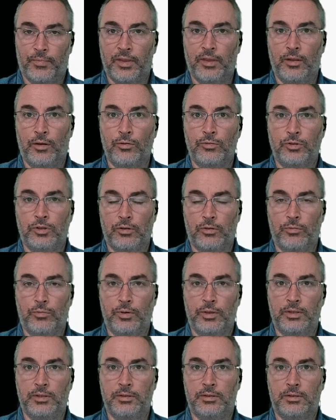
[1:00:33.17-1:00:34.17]
those are the
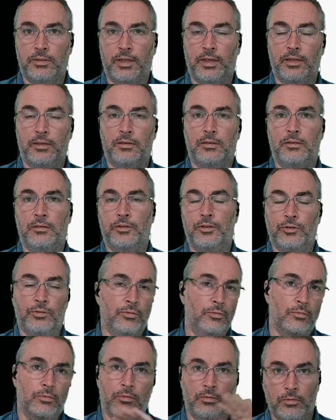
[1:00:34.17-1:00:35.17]
ones that
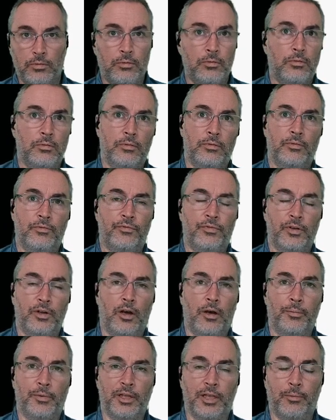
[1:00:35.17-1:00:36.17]
do
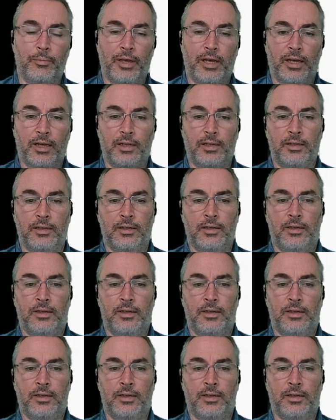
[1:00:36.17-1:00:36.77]
phenomenally bad.